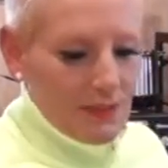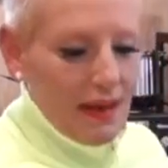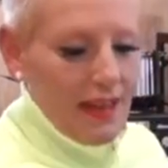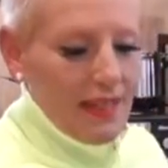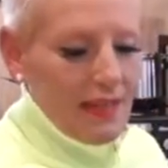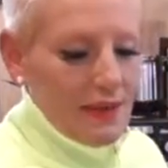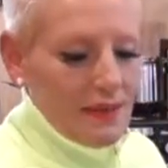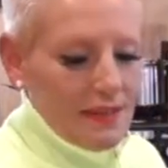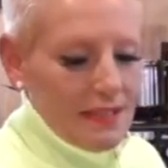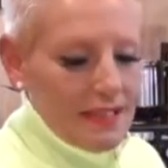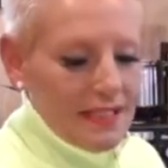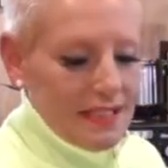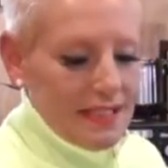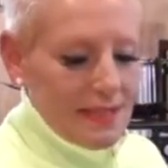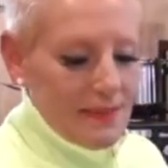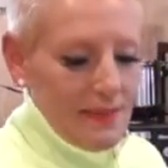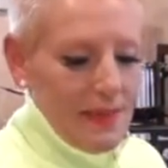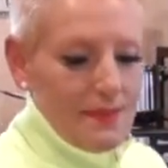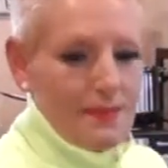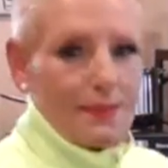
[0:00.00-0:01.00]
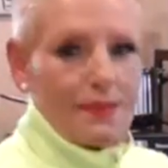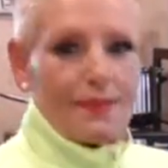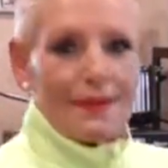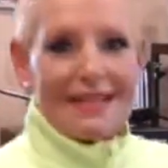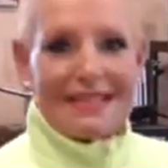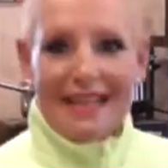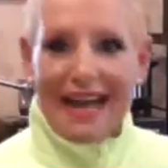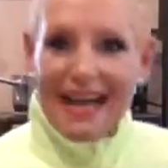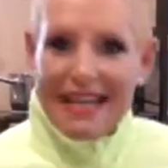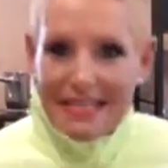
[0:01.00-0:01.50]
one of the questions that people
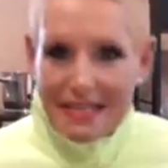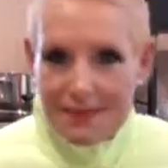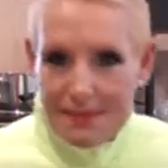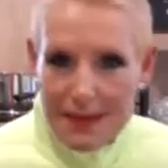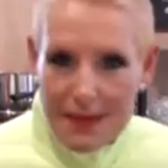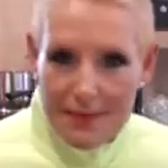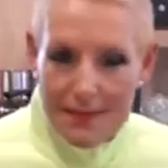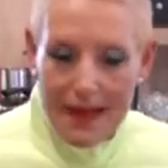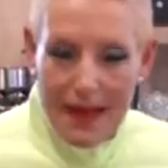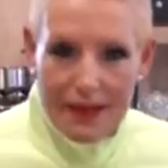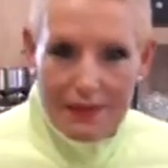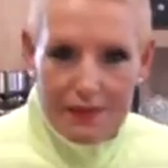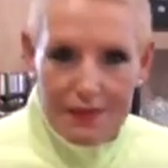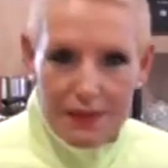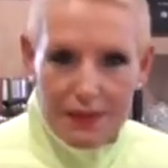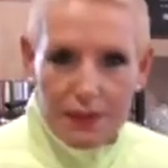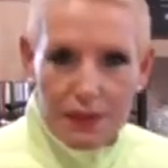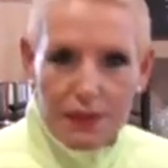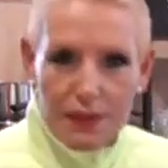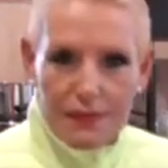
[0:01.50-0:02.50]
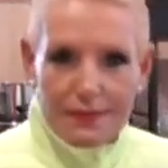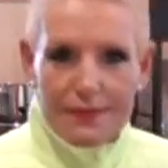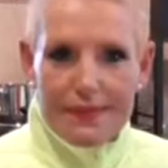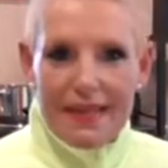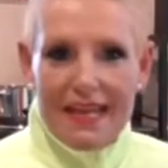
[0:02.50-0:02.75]
always ask me about food